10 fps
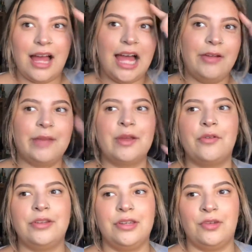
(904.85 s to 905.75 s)
I recommend
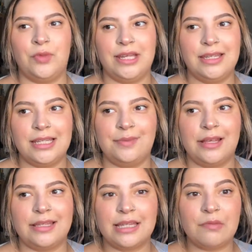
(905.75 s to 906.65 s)
going during weekdays
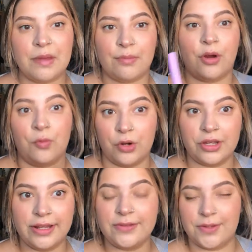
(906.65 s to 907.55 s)
because that's when people are
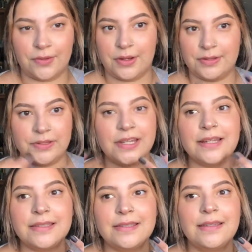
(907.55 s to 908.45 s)
working, so there's a
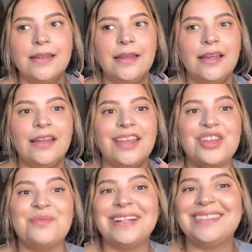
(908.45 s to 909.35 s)
chance that
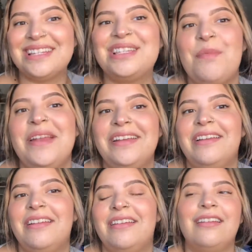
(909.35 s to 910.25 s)
you might see somebody.
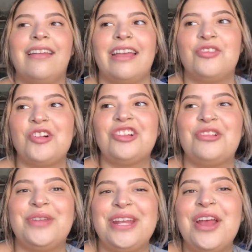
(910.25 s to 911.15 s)
Like George
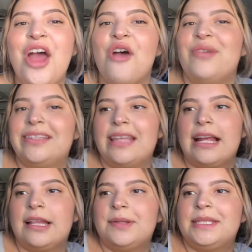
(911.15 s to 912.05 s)
Clooney was
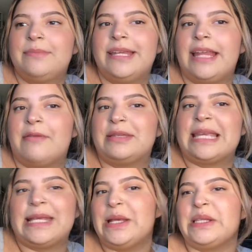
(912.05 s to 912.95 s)
that close to me, and I was
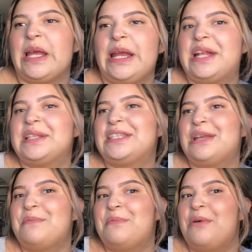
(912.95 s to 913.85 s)
like, he's a
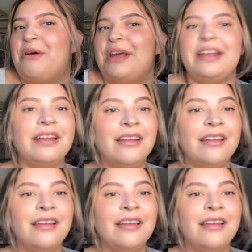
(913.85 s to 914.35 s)
handsome boy.